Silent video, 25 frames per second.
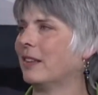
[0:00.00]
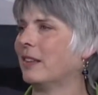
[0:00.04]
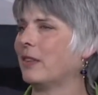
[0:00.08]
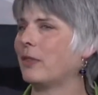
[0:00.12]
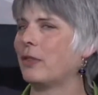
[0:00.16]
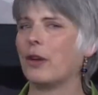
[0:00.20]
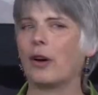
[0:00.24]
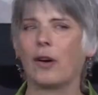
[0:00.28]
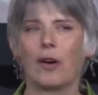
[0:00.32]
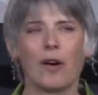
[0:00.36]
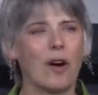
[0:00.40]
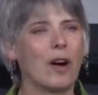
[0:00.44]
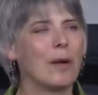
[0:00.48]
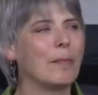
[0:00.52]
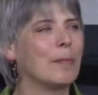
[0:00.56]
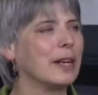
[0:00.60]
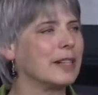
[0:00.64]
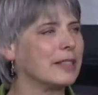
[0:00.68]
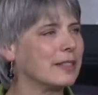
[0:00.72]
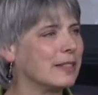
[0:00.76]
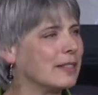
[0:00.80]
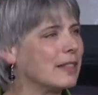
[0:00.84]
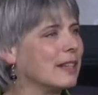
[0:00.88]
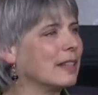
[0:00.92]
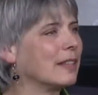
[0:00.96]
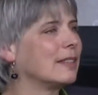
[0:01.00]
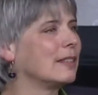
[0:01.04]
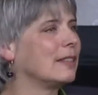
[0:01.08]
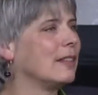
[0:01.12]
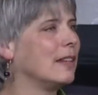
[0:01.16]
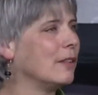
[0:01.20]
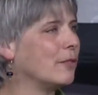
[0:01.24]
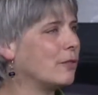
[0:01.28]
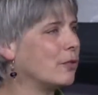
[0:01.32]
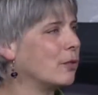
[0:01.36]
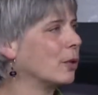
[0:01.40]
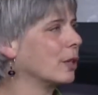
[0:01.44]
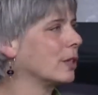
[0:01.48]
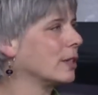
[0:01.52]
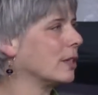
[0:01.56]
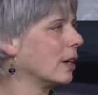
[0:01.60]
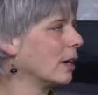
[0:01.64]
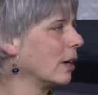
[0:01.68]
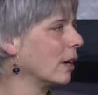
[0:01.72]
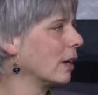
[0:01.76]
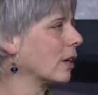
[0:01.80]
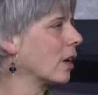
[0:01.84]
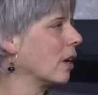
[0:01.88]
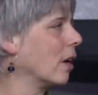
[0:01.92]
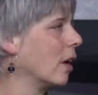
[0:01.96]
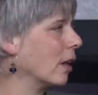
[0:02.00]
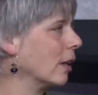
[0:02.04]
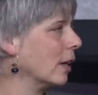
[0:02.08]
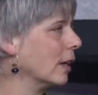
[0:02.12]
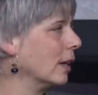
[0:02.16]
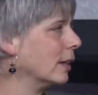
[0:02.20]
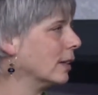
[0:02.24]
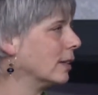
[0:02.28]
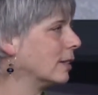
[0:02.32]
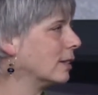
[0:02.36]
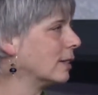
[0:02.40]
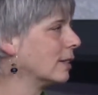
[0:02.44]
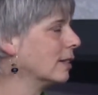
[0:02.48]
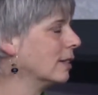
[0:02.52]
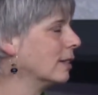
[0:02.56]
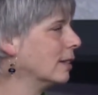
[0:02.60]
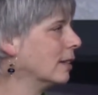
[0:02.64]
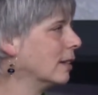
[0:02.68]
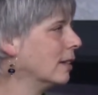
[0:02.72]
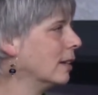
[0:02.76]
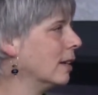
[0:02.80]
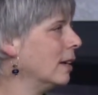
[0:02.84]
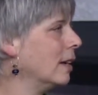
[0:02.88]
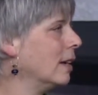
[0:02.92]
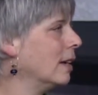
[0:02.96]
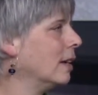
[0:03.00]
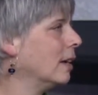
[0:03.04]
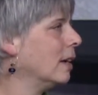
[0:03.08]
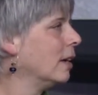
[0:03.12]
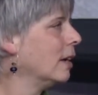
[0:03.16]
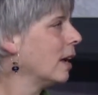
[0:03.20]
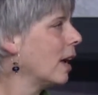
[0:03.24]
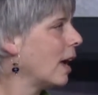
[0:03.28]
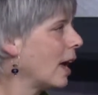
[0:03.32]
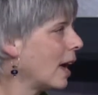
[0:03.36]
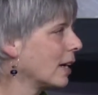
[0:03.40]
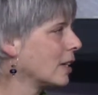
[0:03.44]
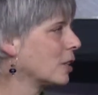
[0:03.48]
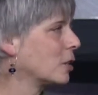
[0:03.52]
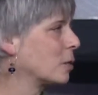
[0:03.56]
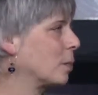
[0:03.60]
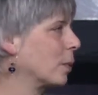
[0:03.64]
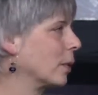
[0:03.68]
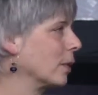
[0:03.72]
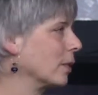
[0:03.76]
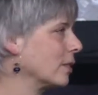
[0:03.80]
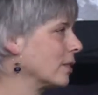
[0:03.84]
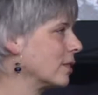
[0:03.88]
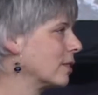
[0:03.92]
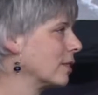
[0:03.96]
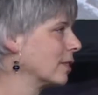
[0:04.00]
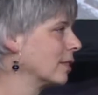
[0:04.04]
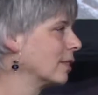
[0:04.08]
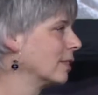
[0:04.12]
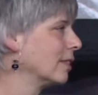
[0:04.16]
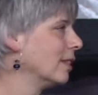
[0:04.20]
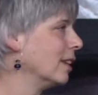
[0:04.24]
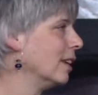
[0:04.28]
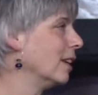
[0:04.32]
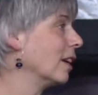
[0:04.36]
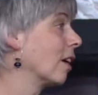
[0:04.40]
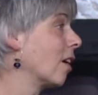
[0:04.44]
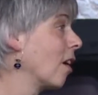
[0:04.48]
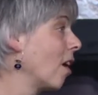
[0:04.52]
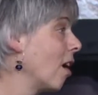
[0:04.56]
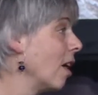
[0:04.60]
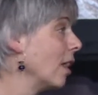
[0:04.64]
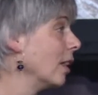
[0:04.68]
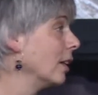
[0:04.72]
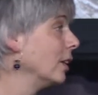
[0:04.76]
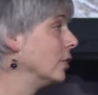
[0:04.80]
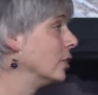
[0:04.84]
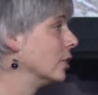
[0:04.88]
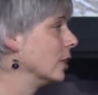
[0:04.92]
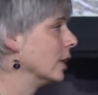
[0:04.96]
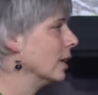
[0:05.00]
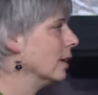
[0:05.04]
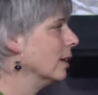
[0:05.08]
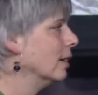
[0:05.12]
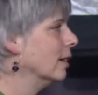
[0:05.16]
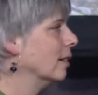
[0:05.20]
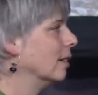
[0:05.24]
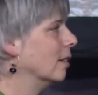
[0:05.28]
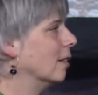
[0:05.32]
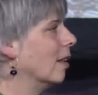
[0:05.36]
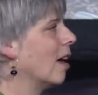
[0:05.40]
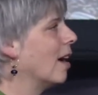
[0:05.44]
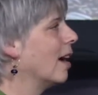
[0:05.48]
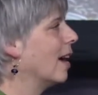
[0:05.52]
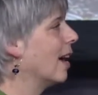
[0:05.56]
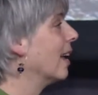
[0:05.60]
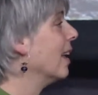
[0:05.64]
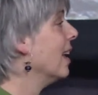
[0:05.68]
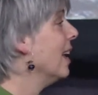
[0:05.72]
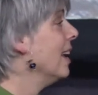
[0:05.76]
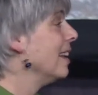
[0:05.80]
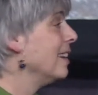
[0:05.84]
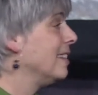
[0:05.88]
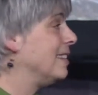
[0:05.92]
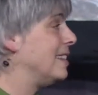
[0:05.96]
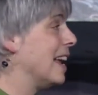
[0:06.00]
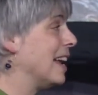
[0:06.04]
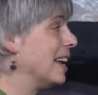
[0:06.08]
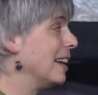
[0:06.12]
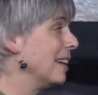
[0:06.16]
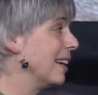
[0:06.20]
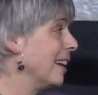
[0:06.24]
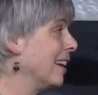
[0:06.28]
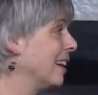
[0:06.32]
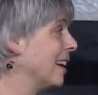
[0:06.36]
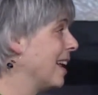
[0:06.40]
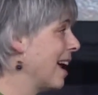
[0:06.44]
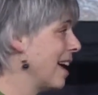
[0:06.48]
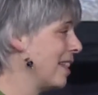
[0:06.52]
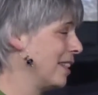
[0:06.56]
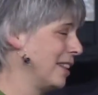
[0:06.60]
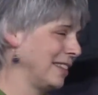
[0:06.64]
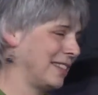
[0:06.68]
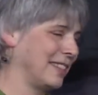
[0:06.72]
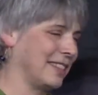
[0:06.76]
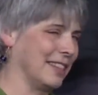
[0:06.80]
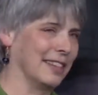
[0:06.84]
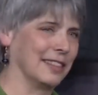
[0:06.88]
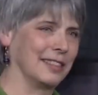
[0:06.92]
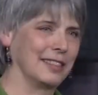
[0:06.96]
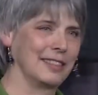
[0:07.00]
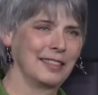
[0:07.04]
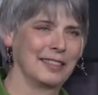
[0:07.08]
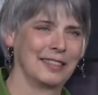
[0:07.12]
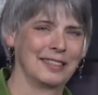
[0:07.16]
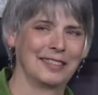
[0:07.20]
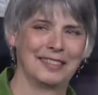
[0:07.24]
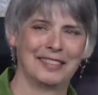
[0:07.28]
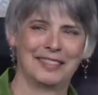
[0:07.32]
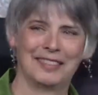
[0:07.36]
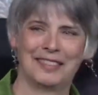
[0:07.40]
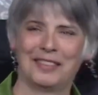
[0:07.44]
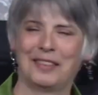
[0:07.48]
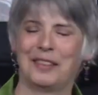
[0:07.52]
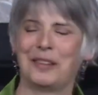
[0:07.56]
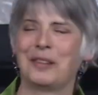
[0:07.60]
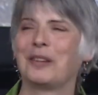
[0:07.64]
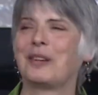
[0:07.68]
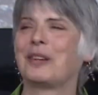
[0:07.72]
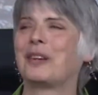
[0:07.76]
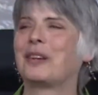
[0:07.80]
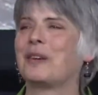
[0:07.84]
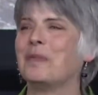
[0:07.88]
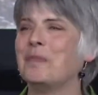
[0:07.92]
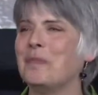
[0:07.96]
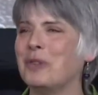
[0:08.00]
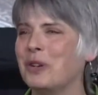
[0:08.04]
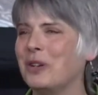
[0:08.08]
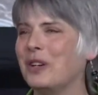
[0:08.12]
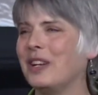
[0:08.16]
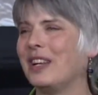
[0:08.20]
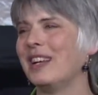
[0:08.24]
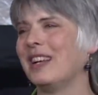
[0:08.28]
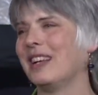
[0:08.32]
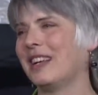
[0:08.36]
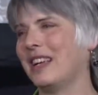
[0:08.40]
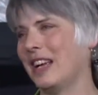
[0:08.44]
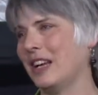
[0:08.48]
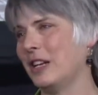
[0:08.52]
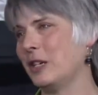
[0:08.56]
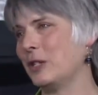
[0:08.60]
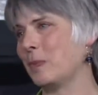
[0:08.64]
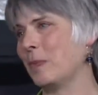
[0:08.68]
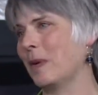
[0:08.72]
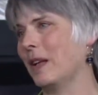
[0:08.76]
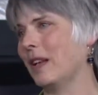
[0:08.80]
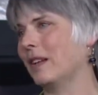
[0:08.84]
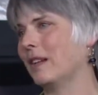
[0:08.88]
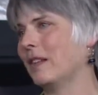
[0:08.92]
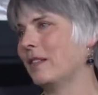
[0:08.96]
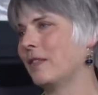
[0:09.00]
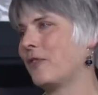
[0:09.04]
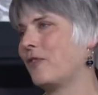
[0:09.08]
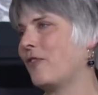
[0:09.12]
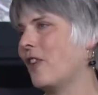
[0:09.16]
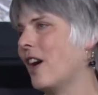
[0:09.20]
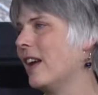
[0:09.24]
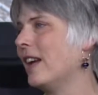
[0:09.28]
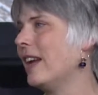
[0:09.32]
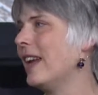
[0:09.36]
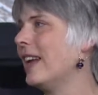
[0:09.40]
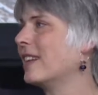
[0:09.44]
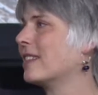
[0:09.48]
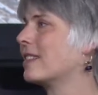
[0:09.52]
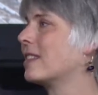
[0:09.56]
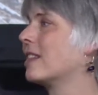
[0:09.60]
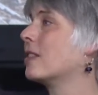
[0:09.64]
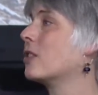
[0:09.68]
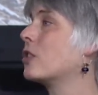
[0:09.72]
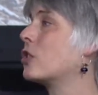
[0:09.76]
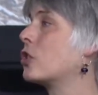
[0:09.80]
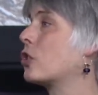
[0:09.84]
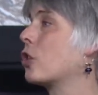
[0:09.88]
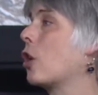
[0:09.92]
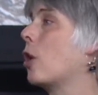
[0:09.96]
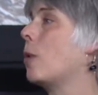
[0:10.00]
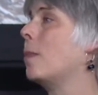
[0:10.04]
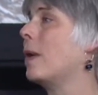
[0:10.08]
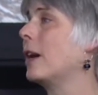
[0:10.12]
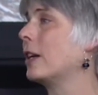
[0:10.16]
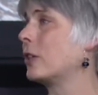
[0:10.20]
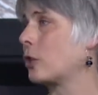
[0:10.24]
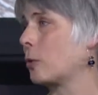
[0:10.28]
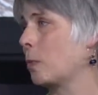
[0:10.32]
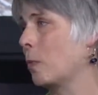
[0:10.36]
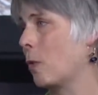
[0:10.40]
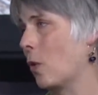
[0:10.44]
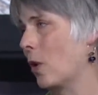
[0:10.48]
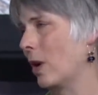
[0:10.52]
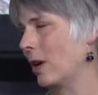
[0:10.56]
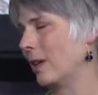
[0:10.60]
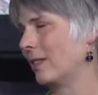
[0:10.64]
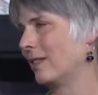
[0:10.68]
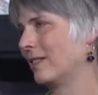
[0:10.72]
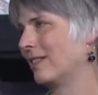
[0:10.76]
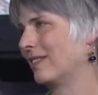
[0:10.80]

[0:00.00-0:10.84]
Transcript: There are my 60 Forterra colleagues, experts in ecology, law, data analysis, community engagement, finance, and so much more.